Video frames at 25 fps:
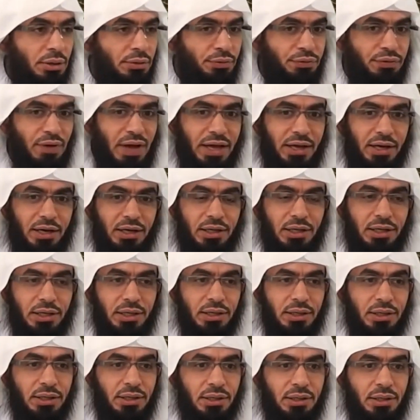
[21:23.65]

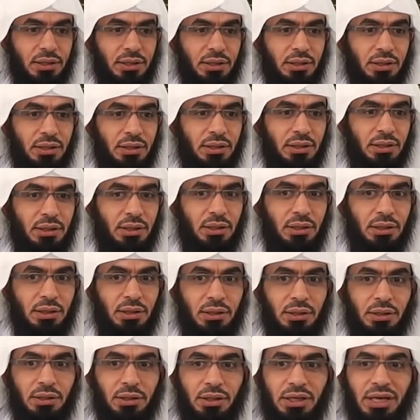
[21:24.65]
Finally,
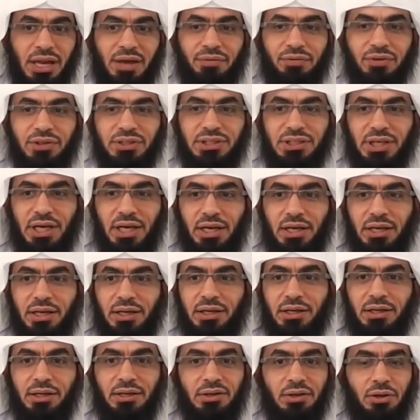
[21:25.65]
never
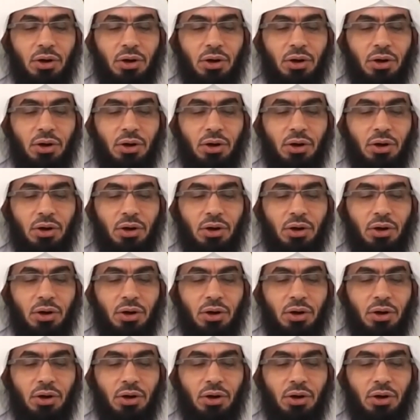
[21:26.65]
say,